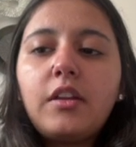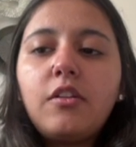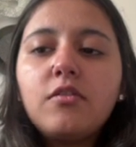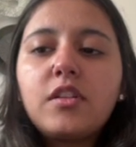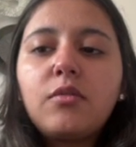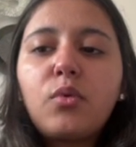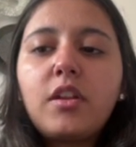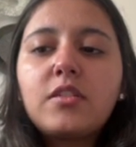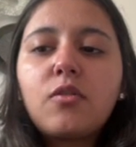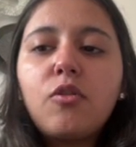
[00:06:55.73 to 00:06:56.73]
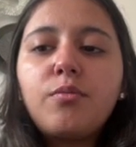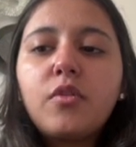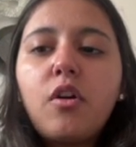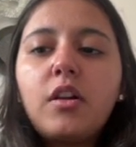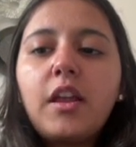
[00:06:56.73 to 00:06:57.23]
using Gradescope's
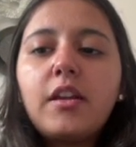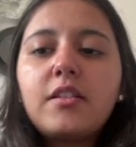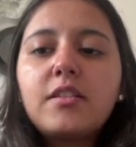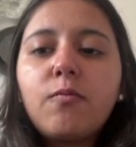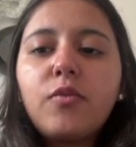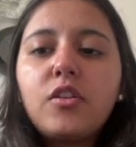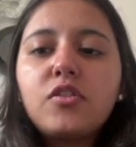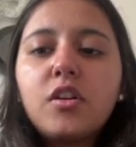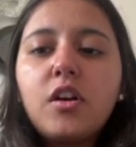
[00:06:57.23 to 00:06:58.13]
online exam feature